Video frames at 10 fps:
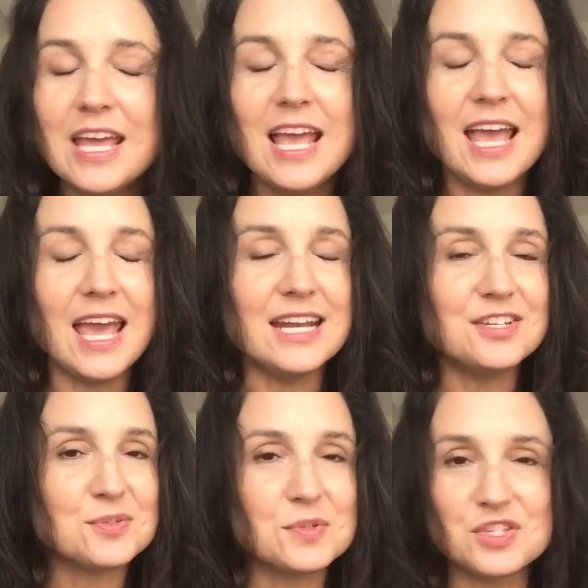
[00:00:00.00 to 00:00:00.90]
and it
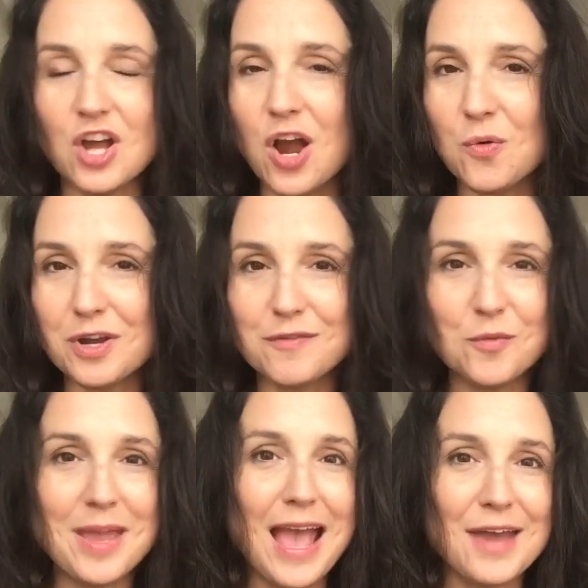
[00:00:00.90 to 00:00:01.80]
just was not working for
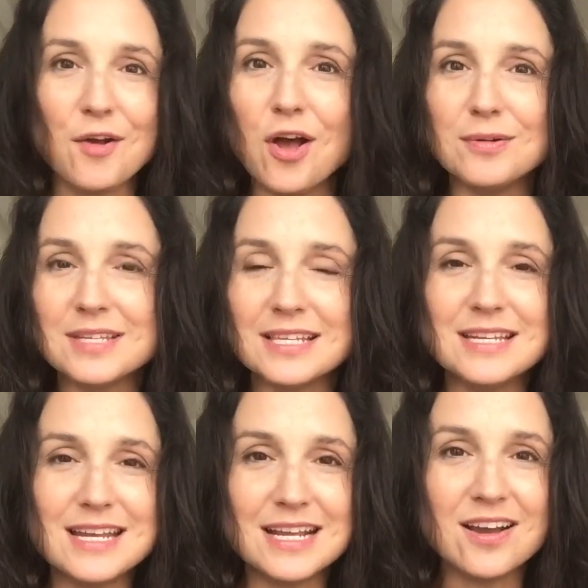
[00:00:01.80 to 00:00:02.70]
me at all. It was like the
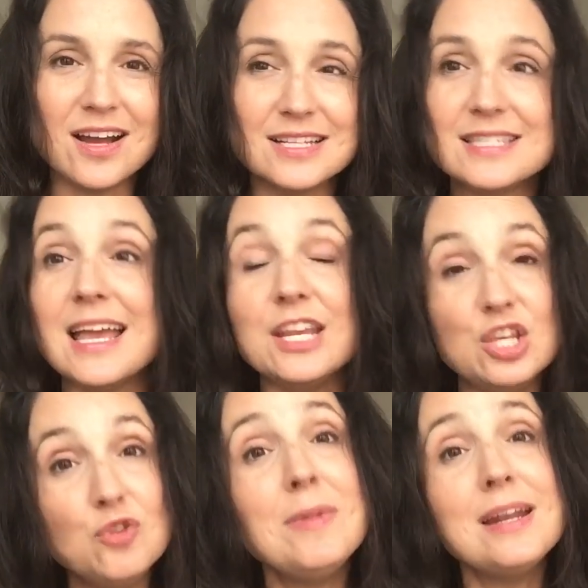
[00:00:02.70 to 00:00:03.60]
knitting god said,
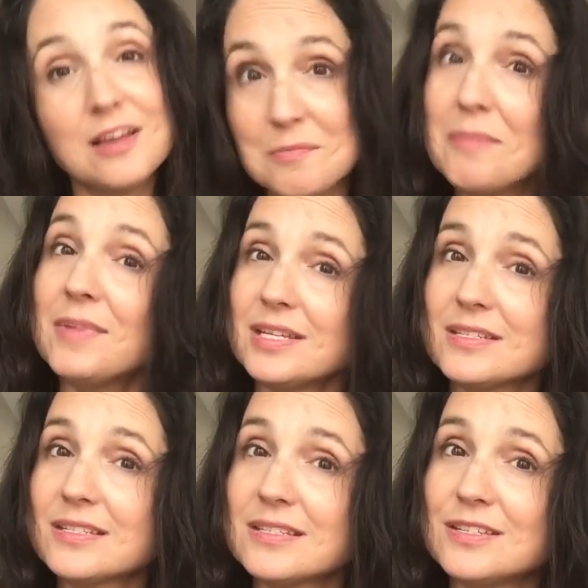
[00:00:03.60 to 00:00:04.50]
you made a
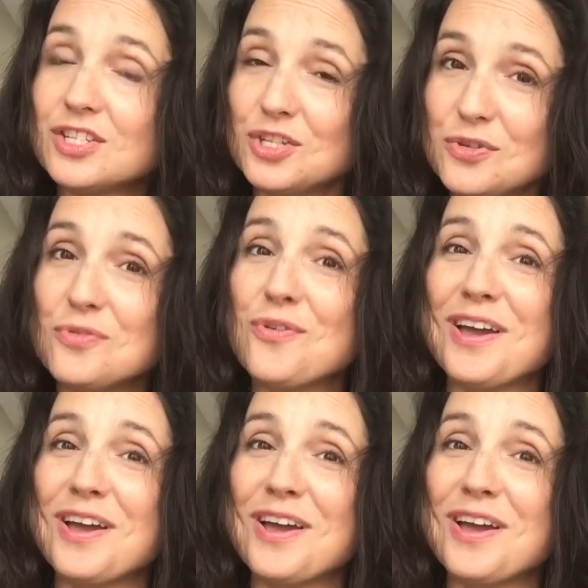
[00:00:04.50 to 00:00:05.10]
commitment to